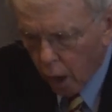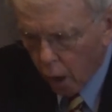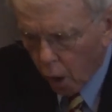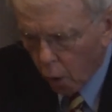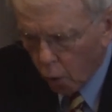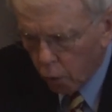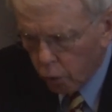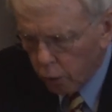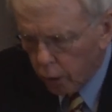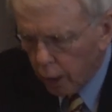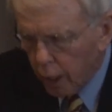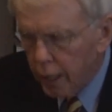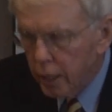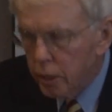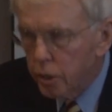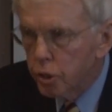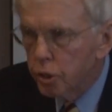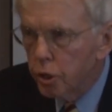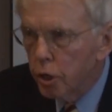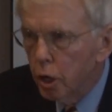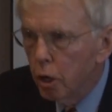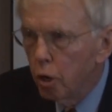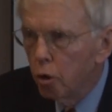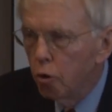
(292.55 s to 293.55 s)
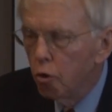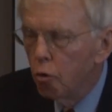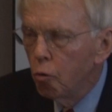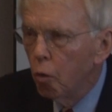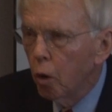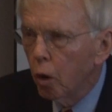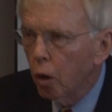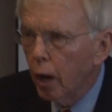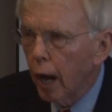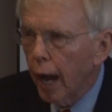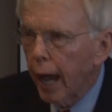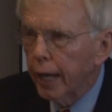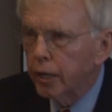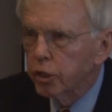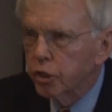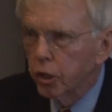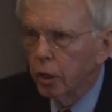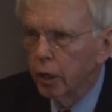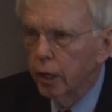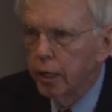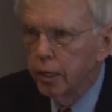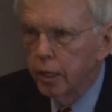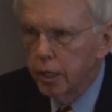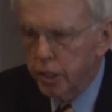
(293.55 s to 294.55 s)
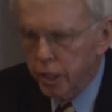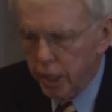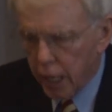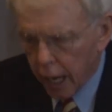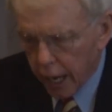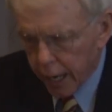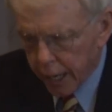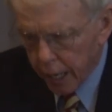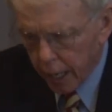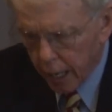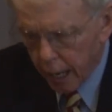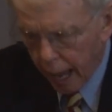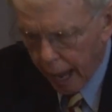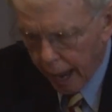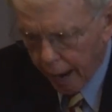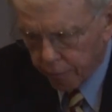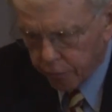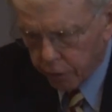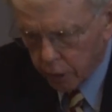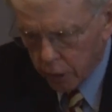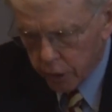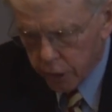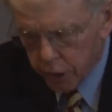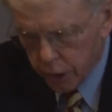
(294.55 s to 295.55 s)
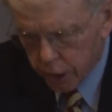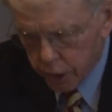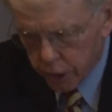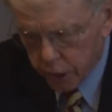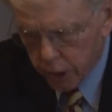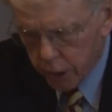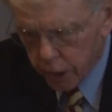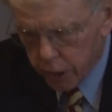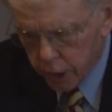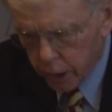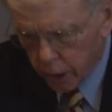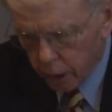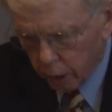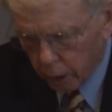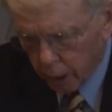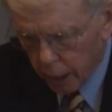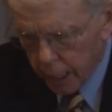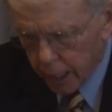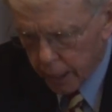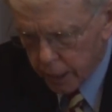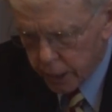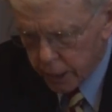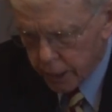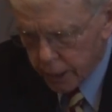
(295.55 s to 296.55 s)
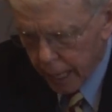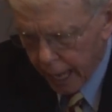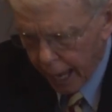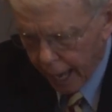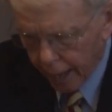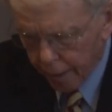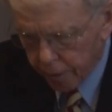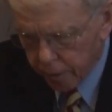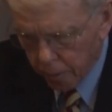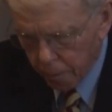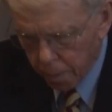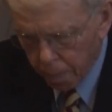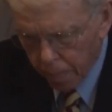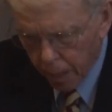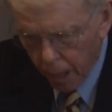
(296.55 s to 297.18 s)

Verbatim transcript: only two were actually decided after Justice Scalia's death.